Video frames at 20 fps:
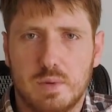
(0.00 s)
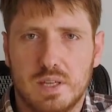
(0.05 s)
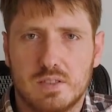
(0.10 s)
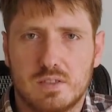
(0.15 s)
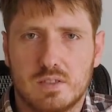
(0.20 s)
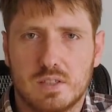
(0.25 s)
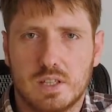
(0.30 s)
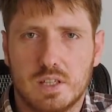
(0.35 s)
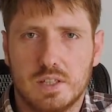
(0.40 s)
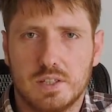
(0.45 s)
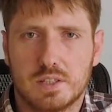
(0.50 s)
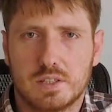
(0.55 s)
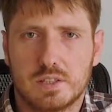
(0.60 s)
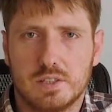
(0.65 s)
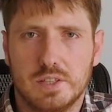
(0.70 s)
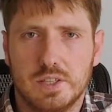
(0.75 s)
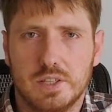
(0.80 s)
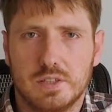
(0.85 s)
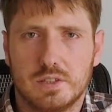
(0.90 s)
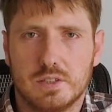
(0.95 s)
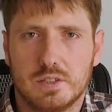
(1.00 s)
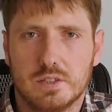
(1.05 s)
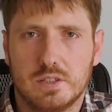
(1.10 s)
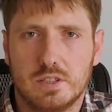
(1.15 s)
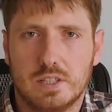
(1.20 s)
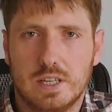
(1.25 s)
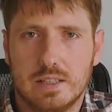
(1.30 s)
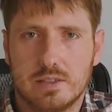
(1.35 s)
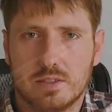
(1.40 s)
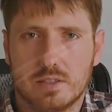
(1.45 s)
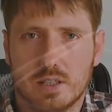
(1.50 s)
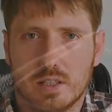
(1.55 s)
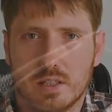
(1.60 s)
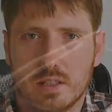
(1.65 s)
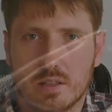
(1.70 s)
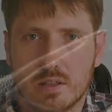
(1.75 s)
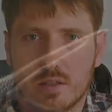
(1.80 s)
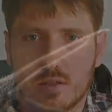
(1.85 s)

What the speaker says: basically created a genre